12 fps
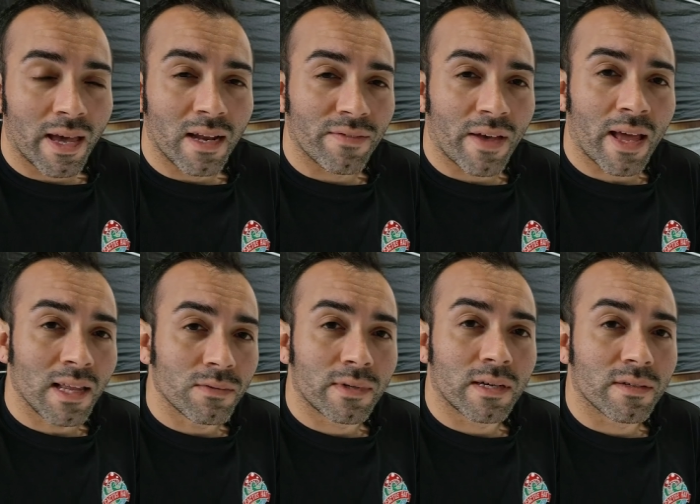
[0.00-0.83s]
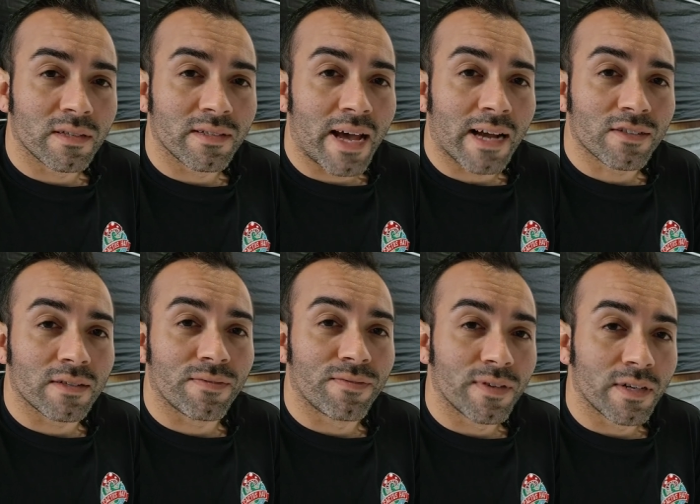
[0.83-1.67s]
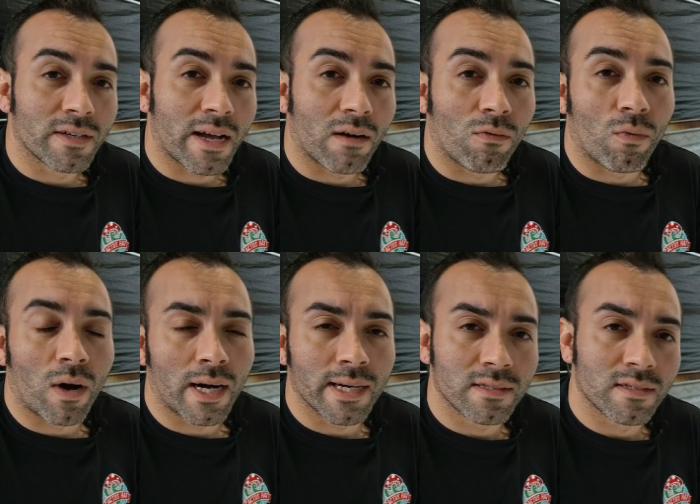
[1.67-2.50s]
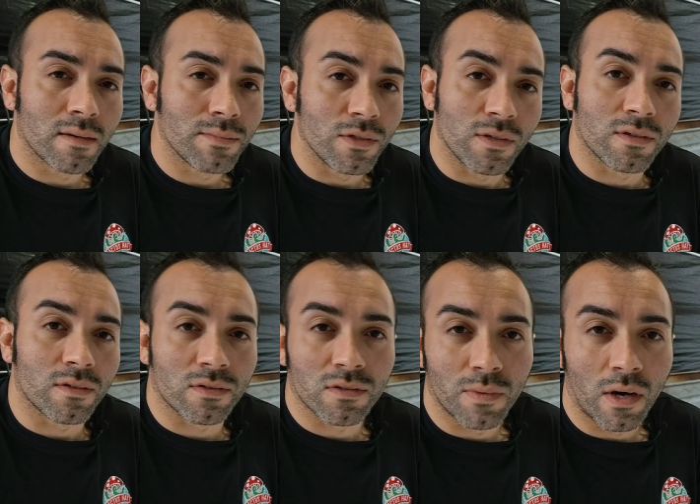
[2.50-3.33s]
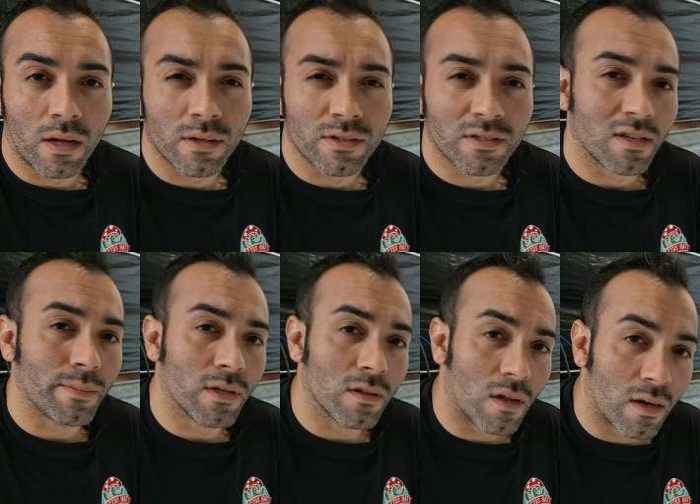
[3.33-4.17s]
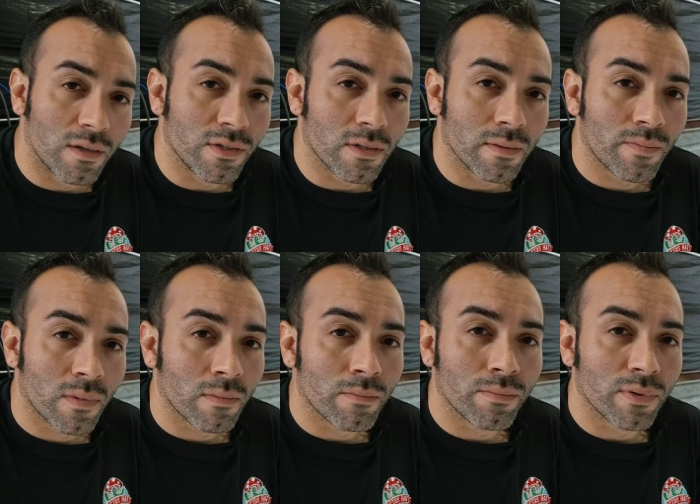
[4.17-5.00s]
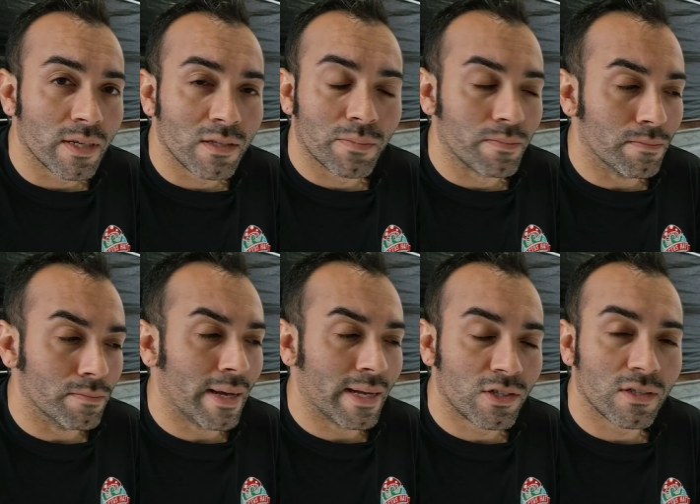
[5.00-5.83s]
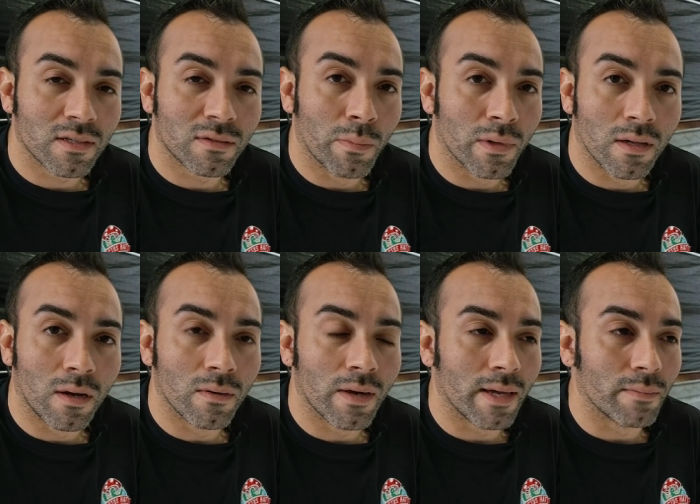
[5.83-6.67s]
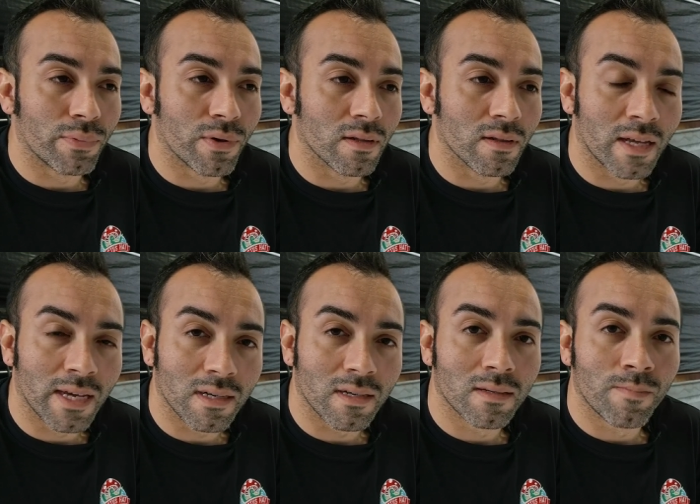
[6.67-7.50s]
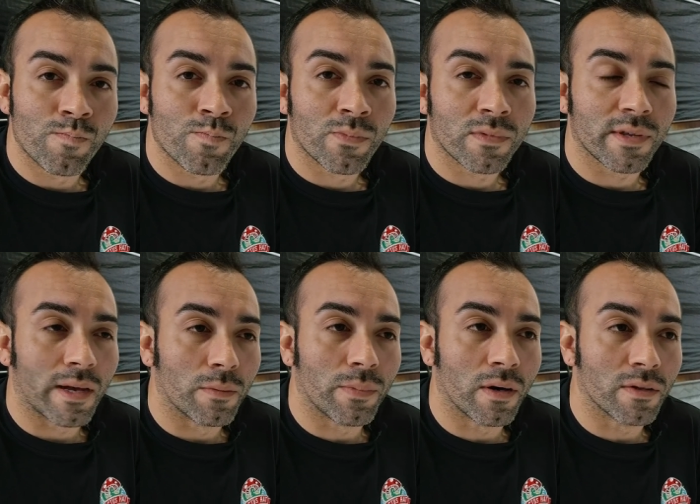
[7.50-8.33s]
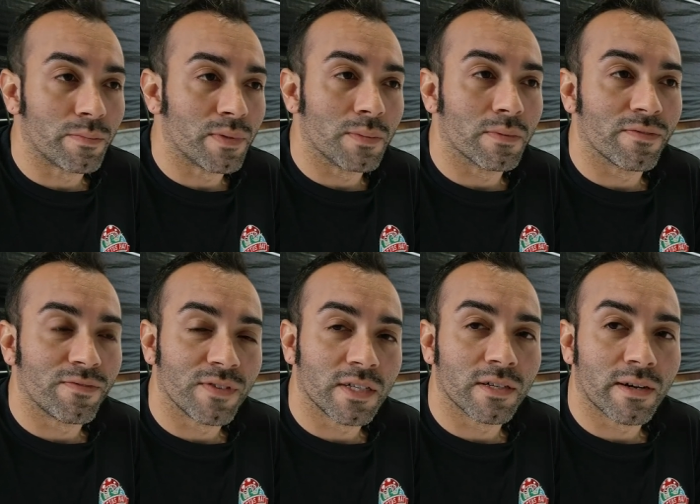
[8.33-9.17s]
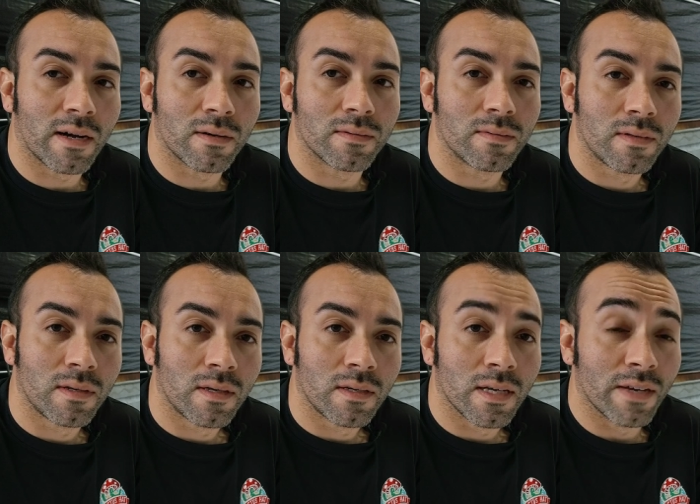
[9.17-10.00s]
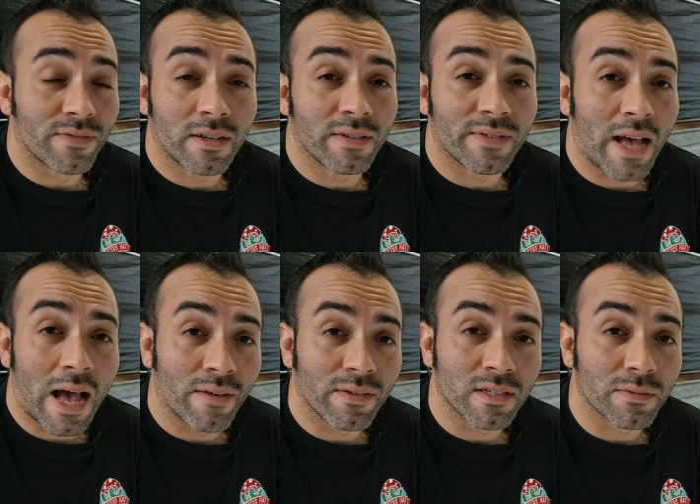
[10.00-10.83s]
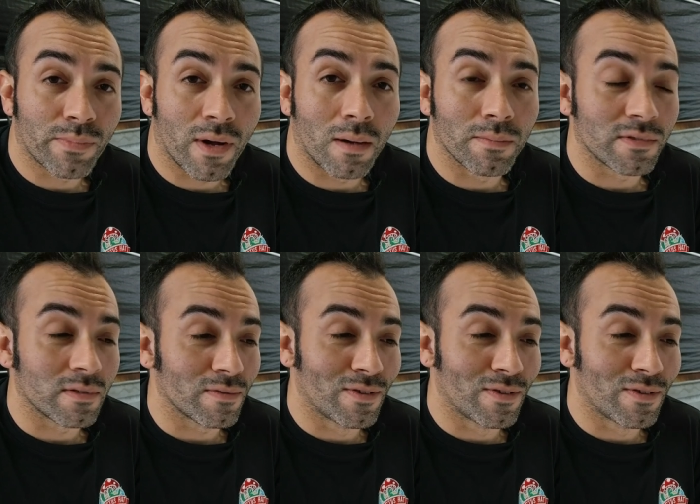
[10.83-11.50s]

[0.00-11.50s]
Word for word: And if anyone else has actually figured out why some units are smaller, some are larger, please mention this below and put a link to help other people figure out if they're even having these problems.